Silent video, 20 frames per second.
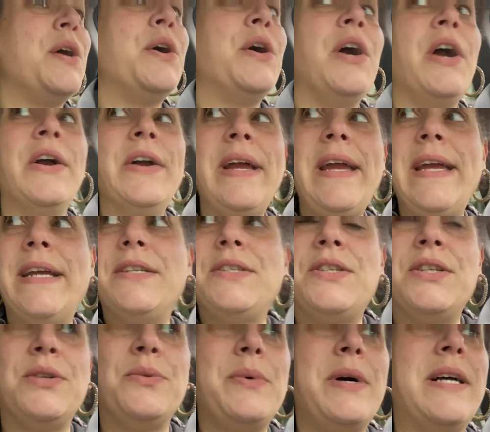Her
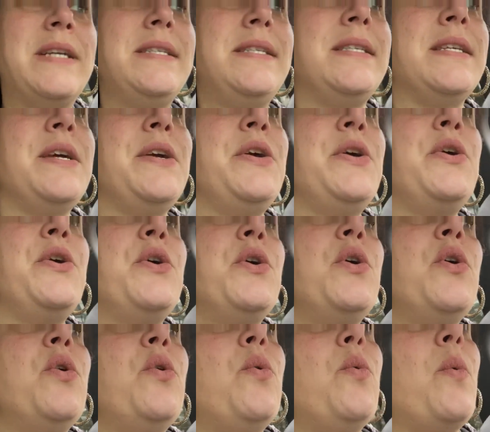answer was,
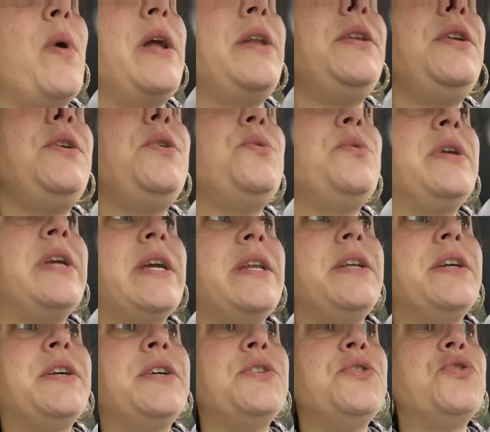when you
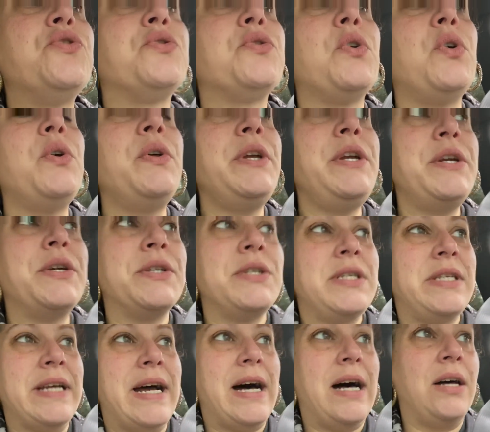can control
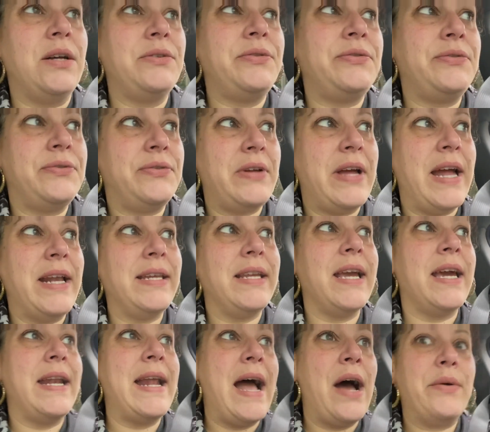yourself and
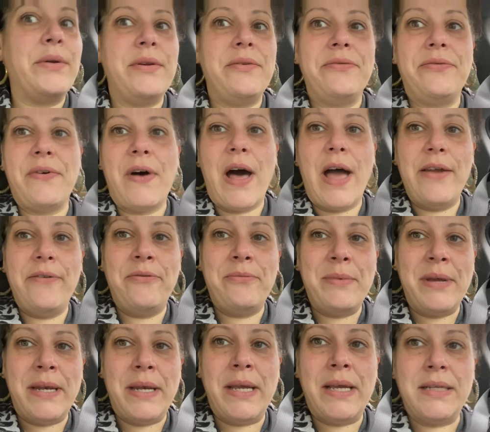get out in five
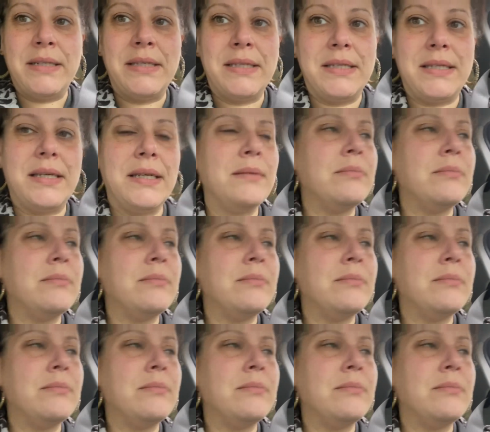minutes.